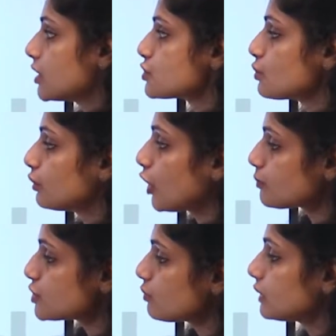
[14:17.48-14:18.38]
So an
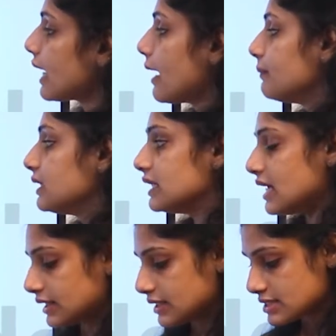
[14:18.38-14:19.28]
option with A, B,
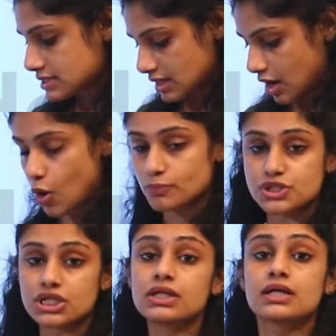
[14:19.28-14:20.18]
D and D is
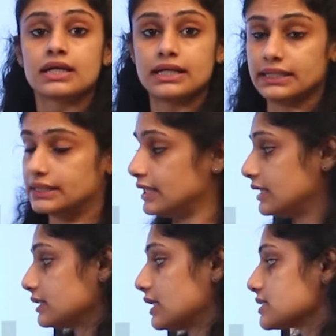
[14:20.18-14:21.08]
option D,
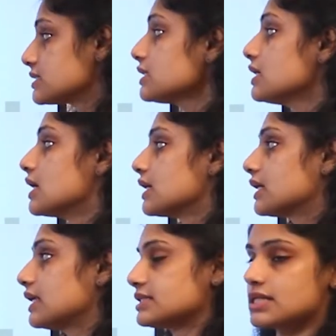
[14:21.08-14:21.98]
that is the
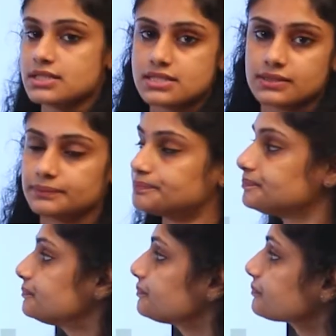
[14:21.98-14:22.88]
correct answer.
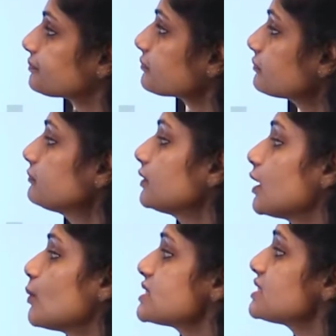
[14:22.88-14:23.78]

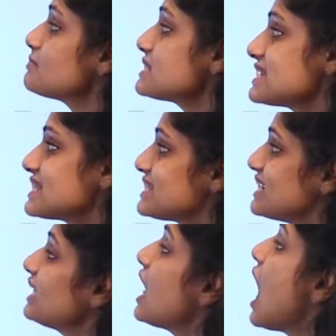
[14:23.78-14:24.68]
Question number
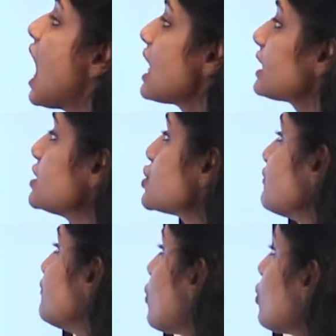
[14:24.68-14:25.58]
16, arrange
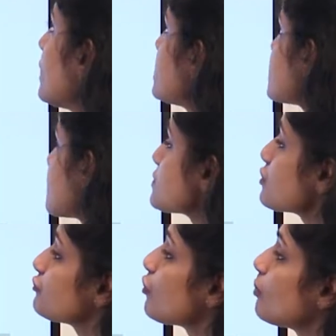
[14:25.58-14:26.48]
the following steps
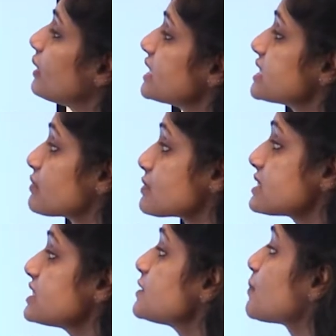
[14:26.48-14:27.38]
of formulating research